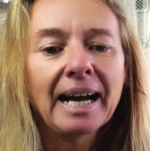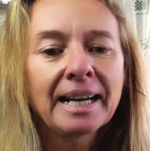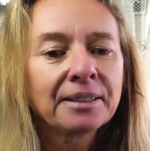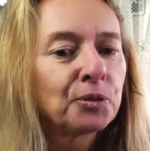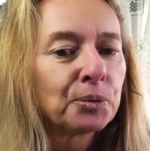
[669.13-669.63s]

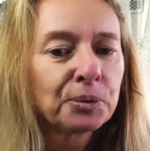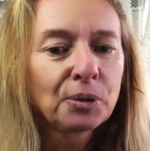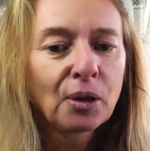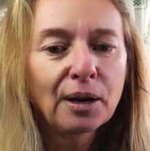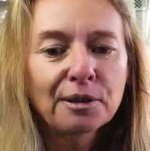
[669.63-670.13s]
I do
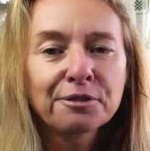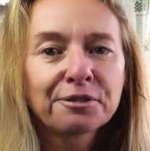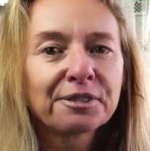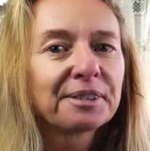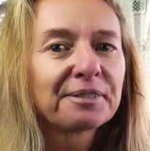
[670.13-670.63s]

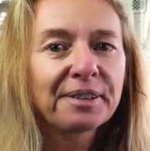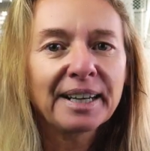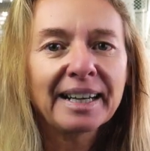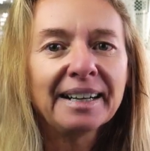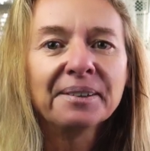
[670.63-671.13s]
love
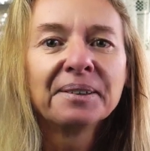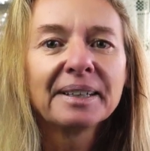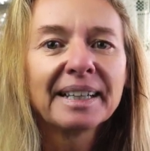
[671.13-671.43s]
Fair Isle,